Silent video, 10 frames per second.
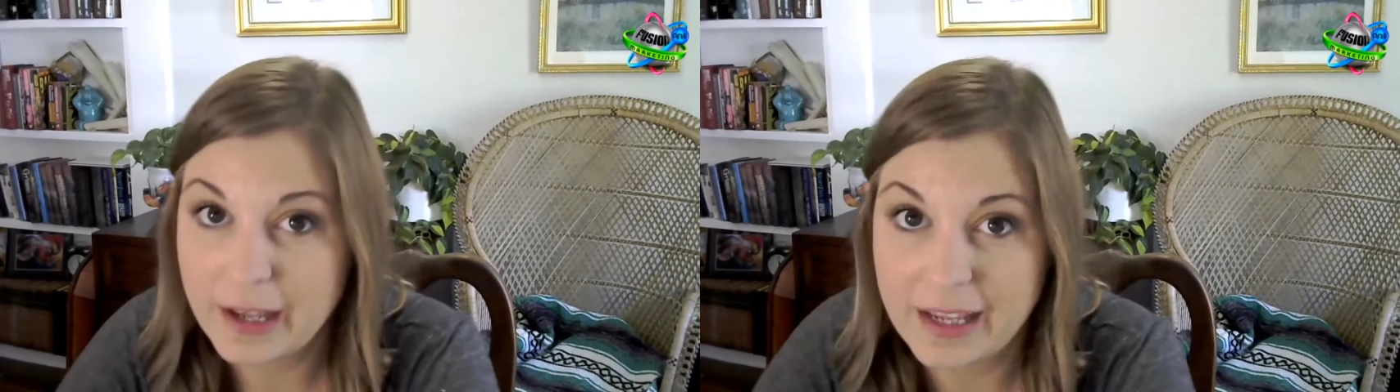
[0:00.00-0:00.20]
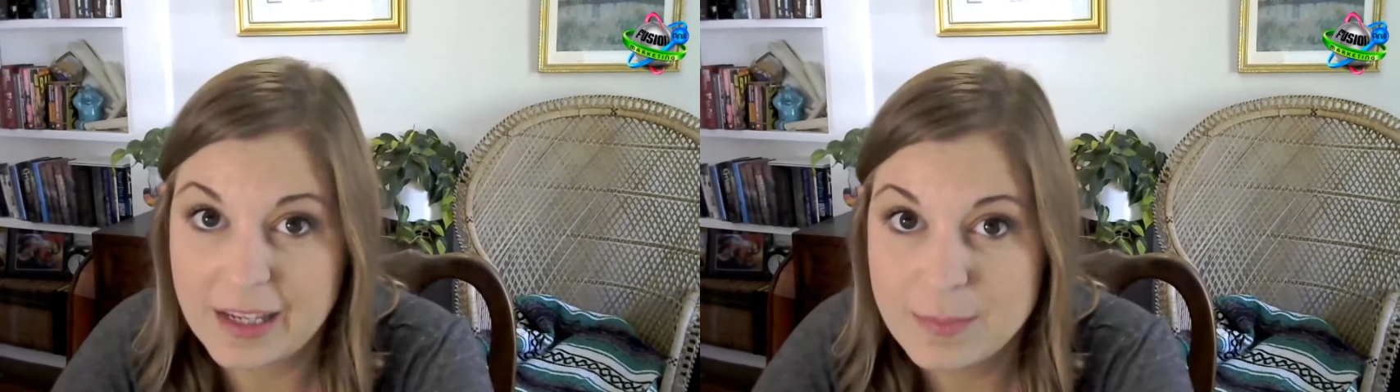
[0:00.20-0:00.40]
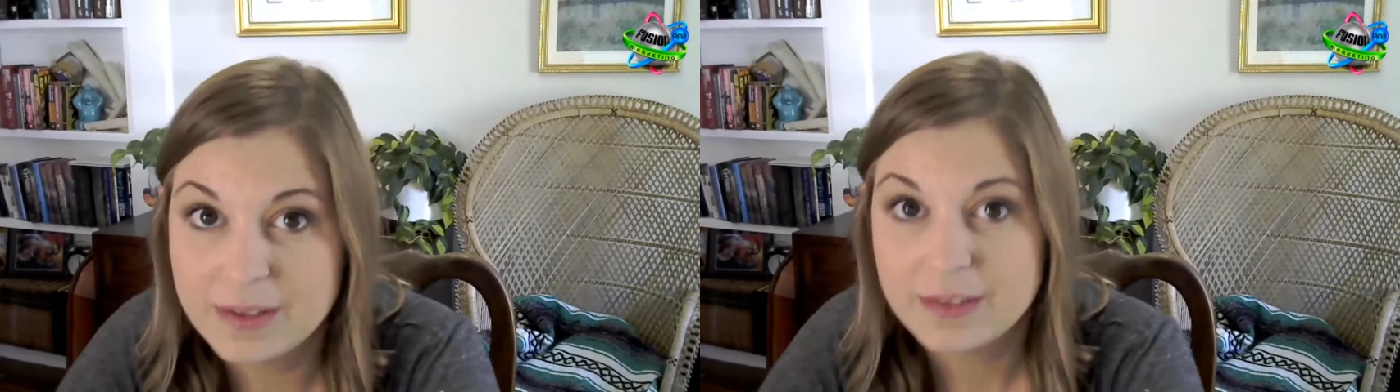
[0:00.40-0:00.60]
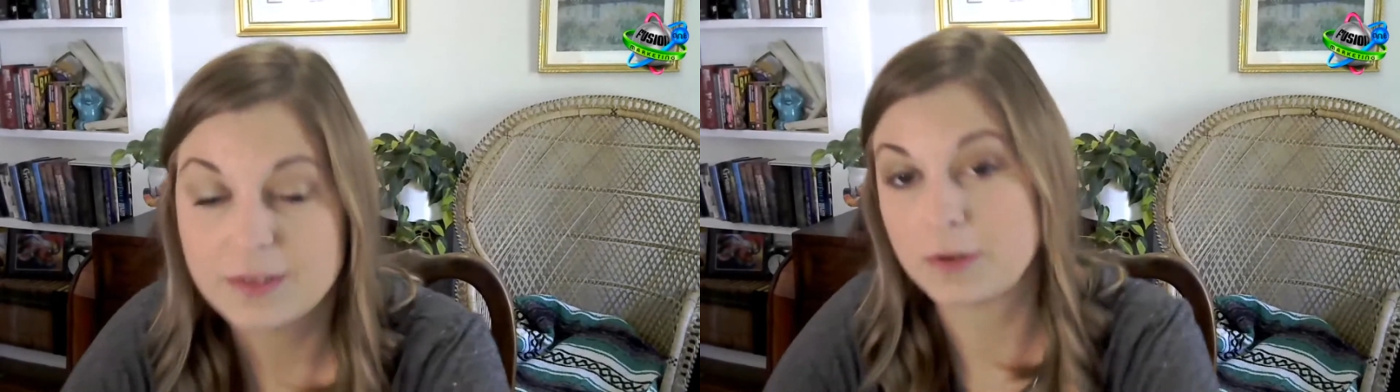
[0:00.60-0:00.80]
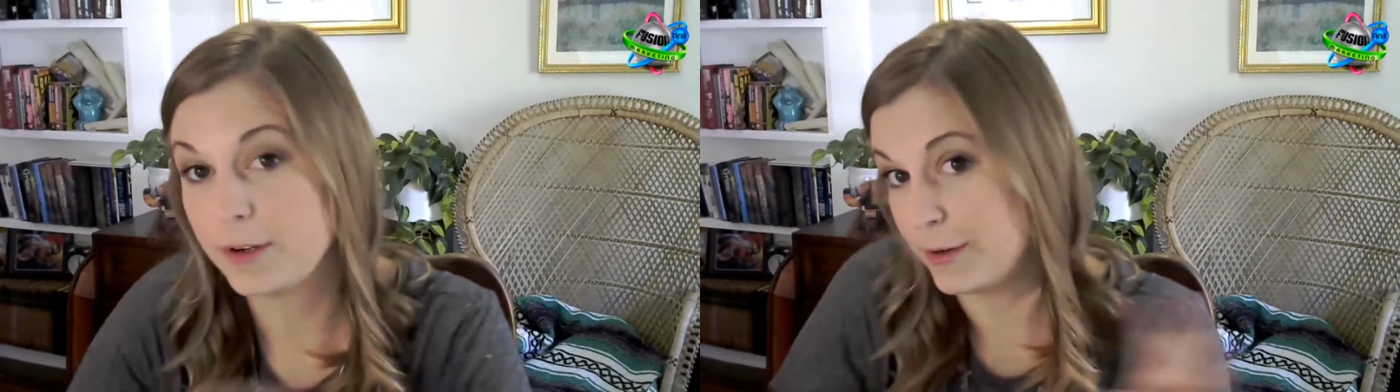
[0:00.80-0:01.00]
game,
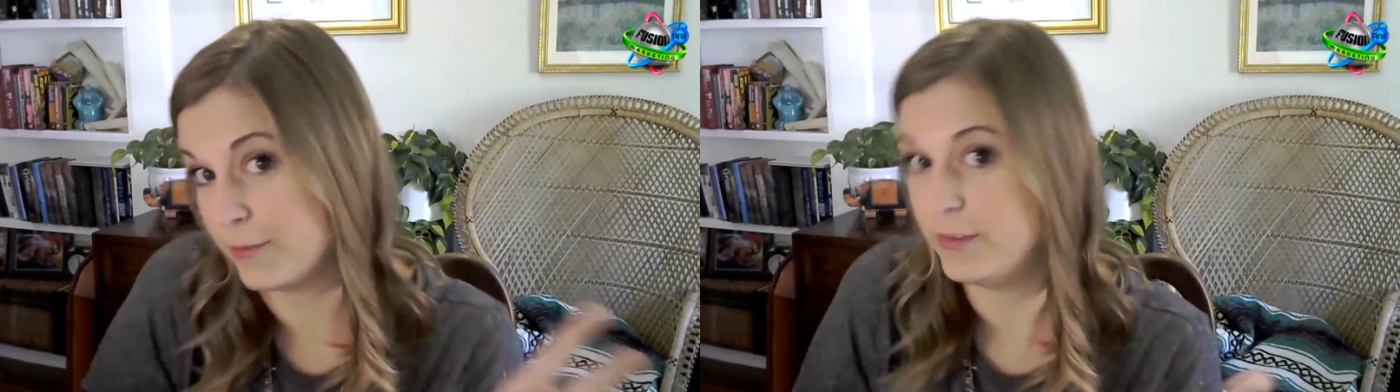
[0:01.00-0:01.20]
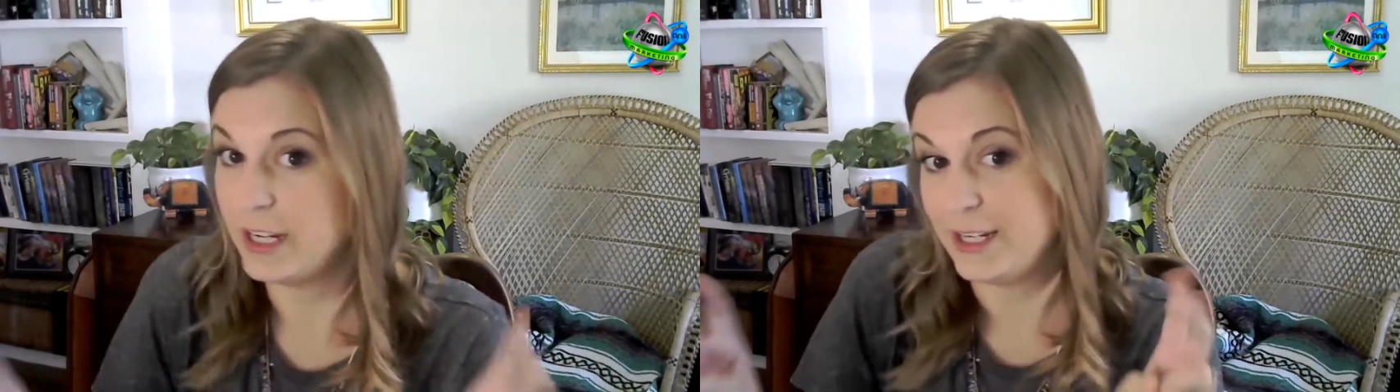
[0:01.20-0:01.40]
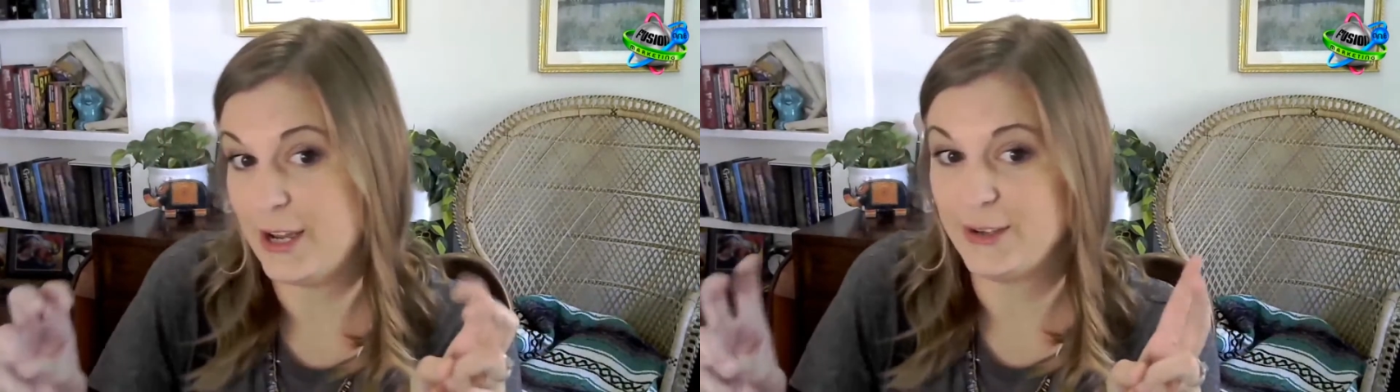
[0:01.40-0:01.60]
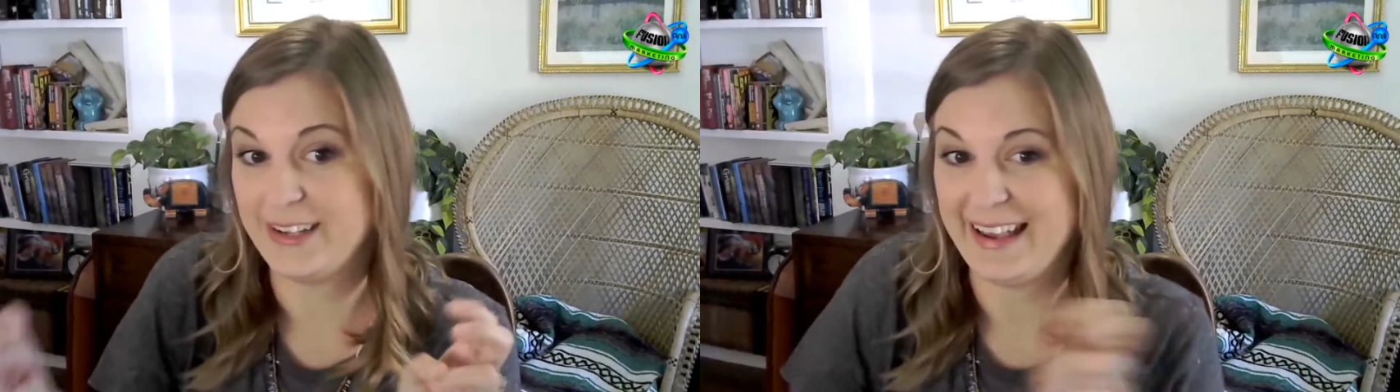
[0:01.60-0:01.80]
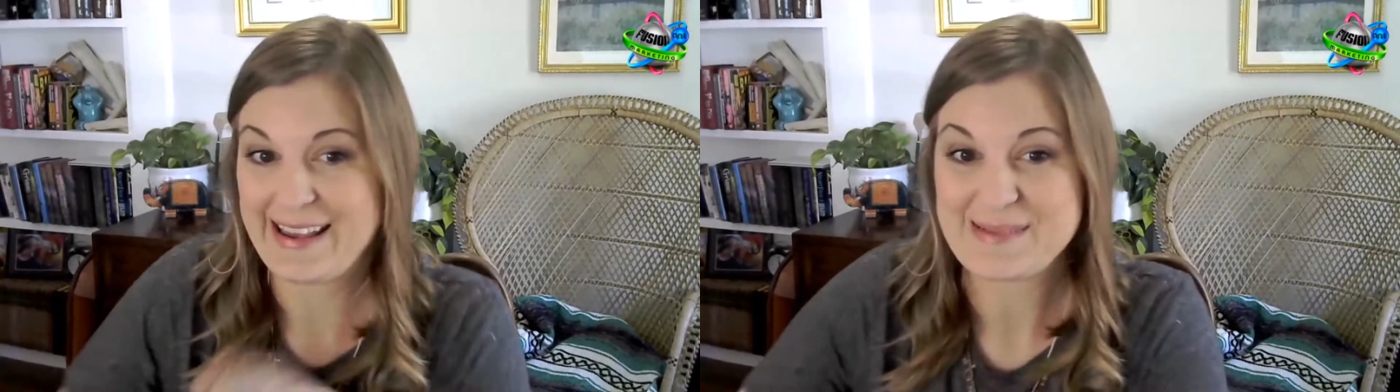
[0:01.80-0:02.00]
your video
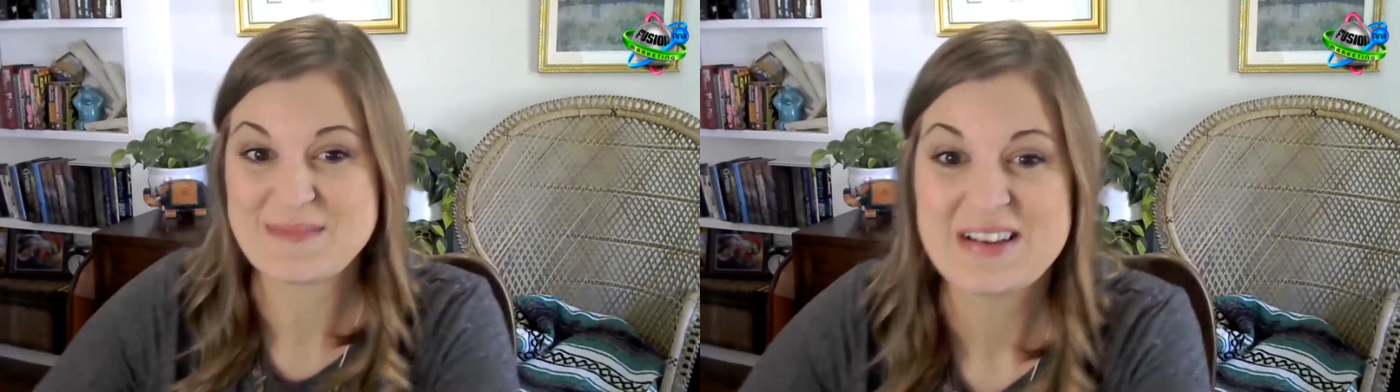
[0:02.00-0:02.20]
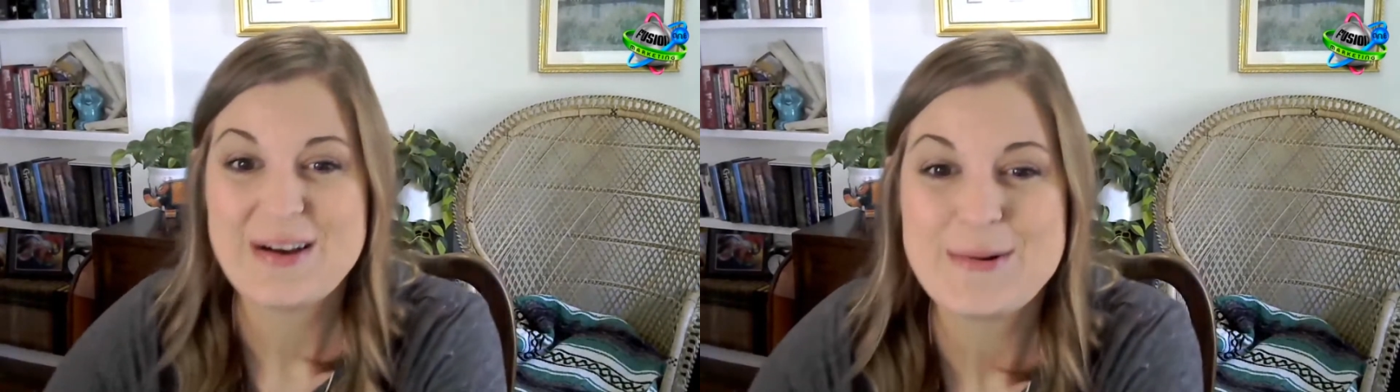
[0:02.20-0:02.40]
game,